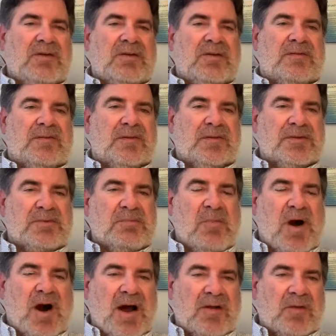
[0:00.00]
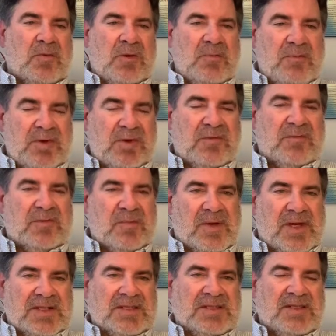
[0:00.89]
The first model we built for
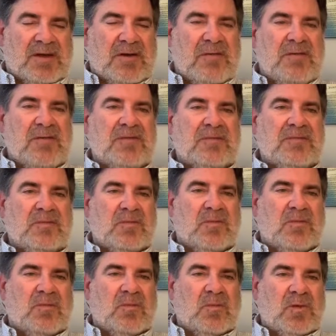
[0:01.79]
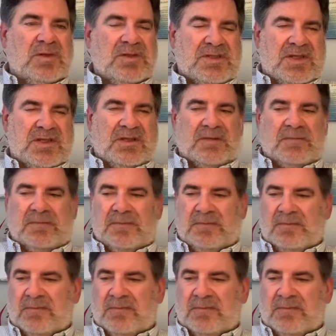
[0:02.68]
myself was a